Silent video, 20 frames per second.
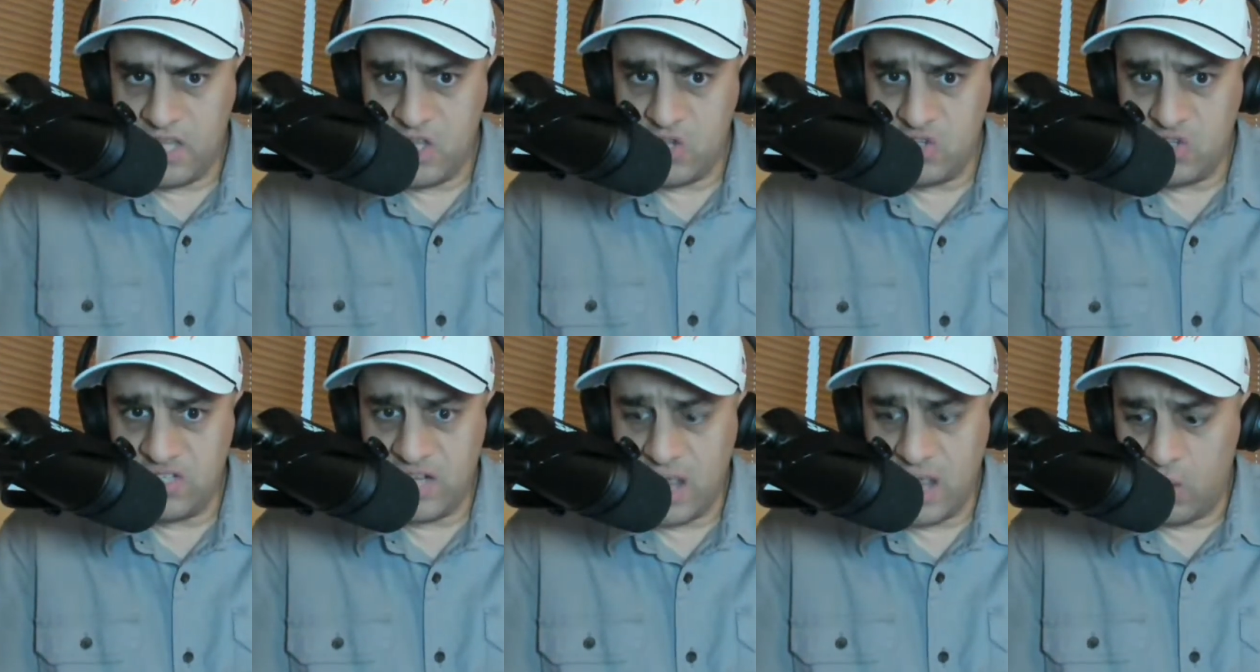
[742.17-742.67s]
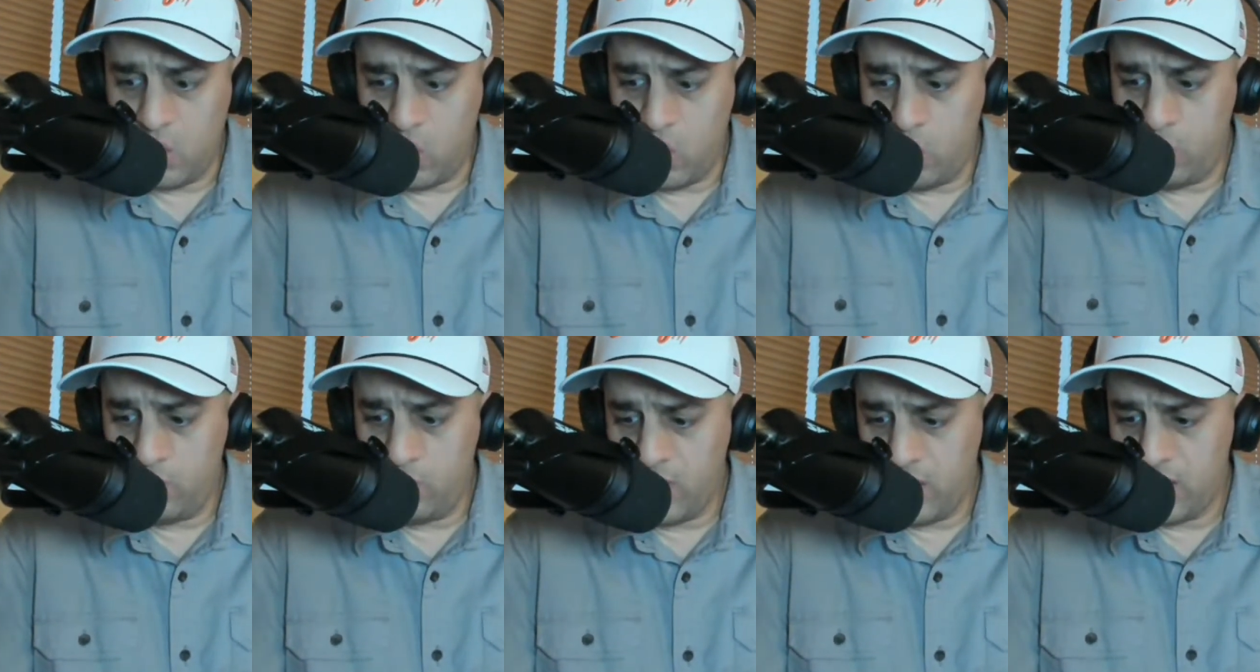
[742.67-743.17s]
me Houston at
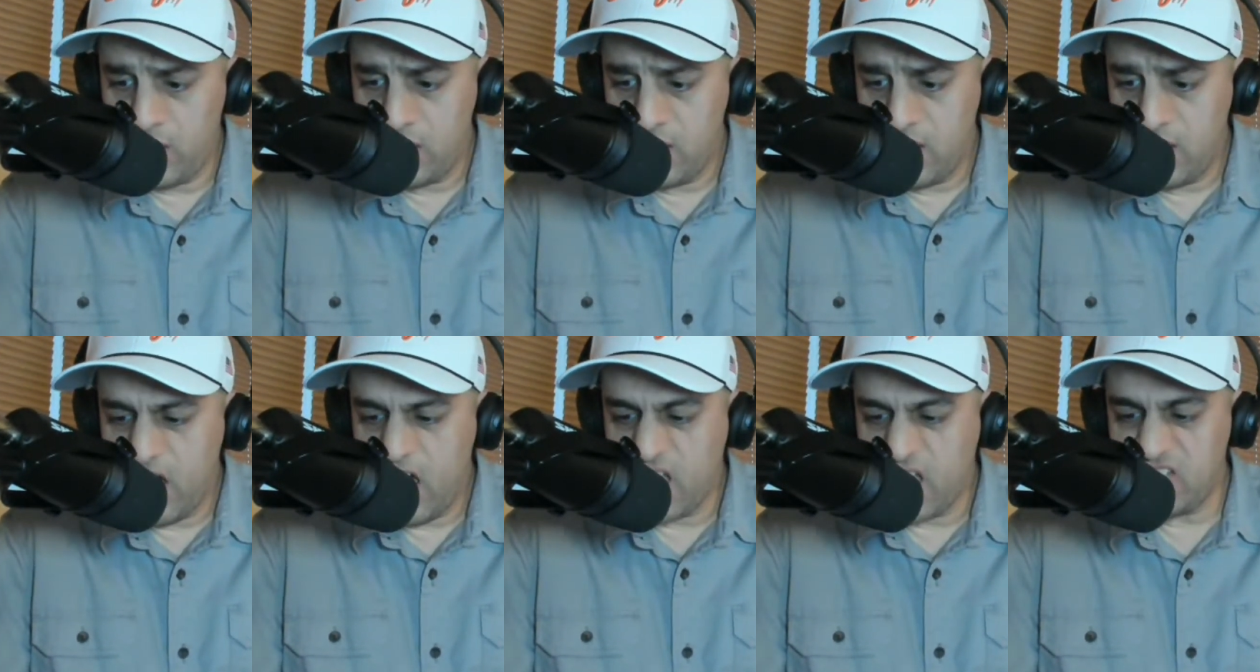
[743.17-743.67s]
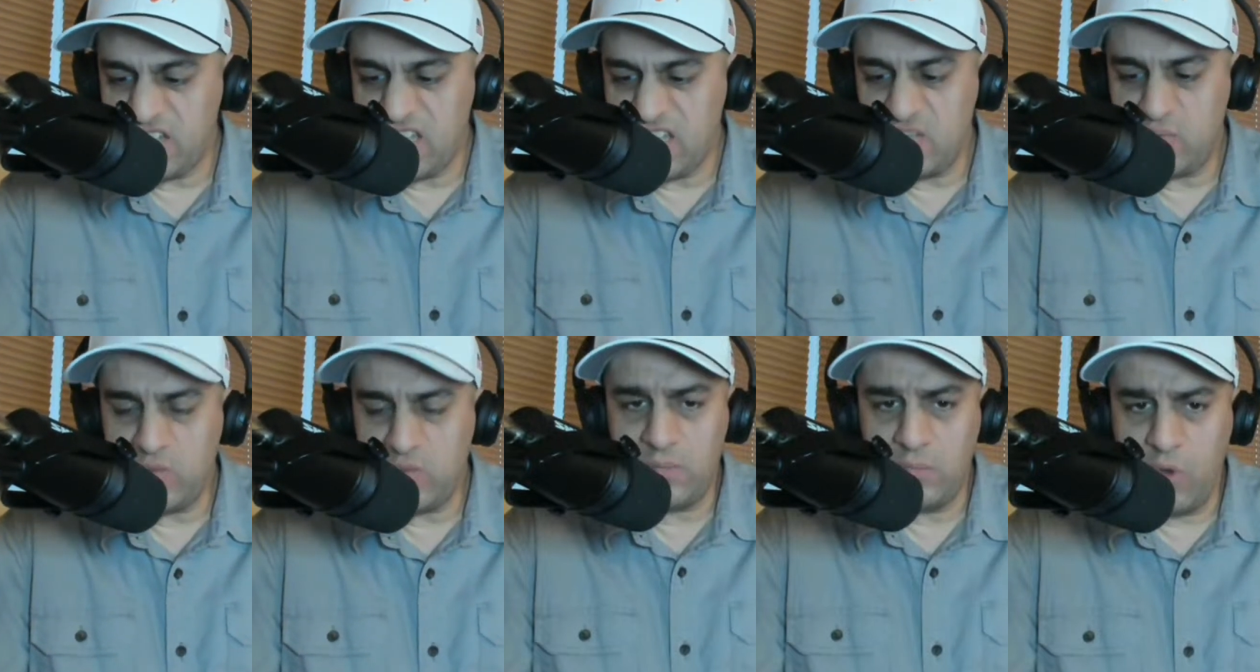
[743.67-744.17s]
home. I
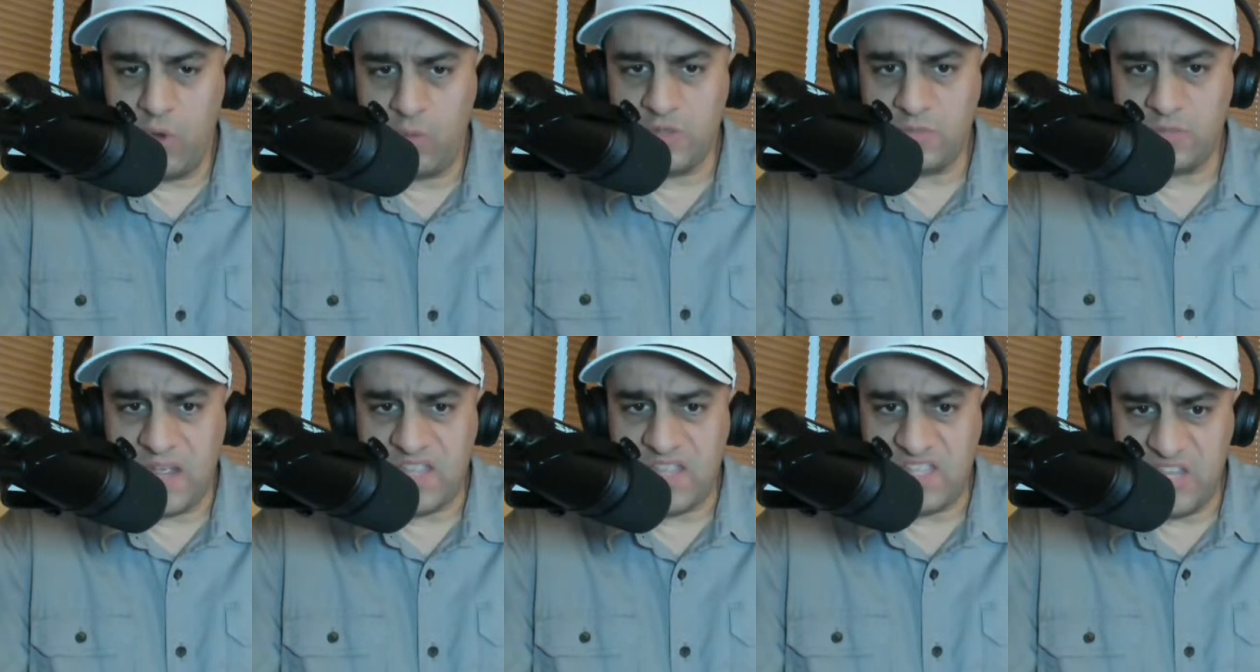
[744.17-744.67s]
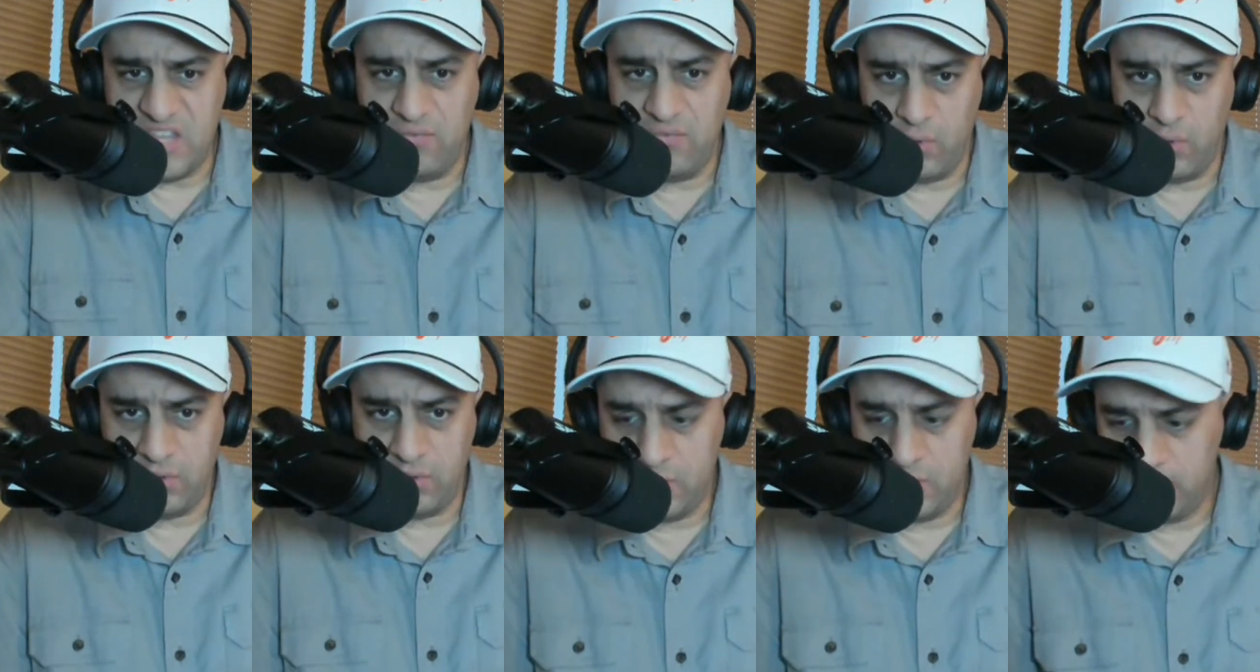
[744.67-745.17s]
say this one almost by
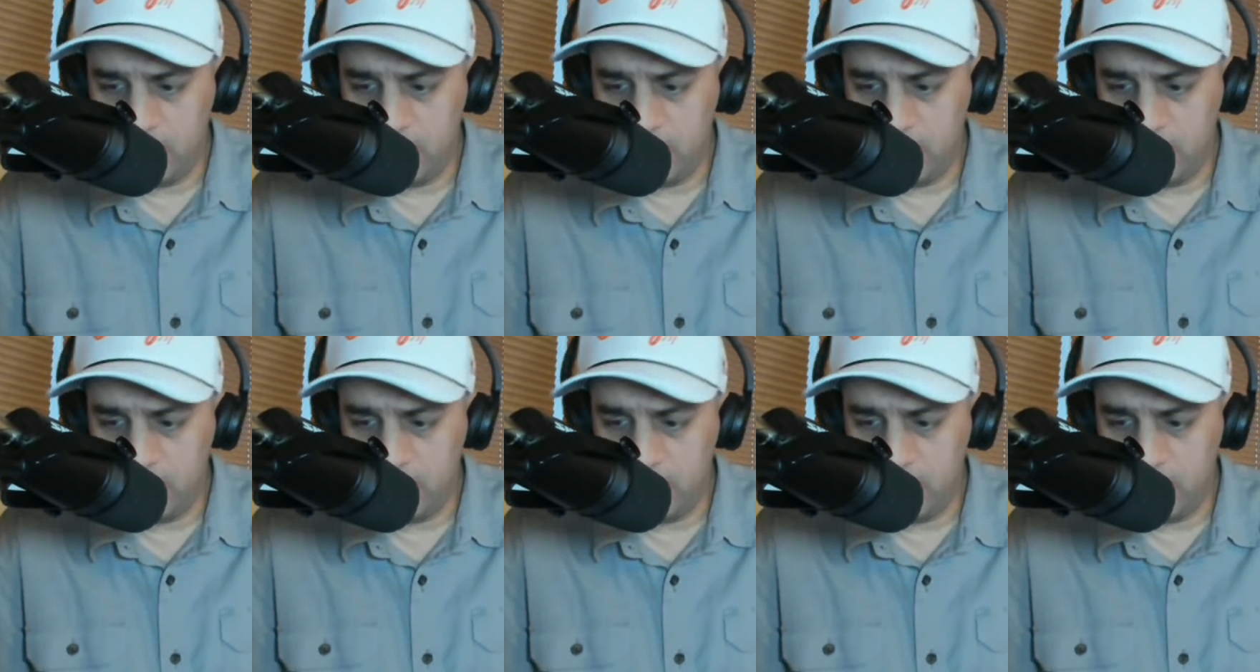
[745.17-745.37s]
default.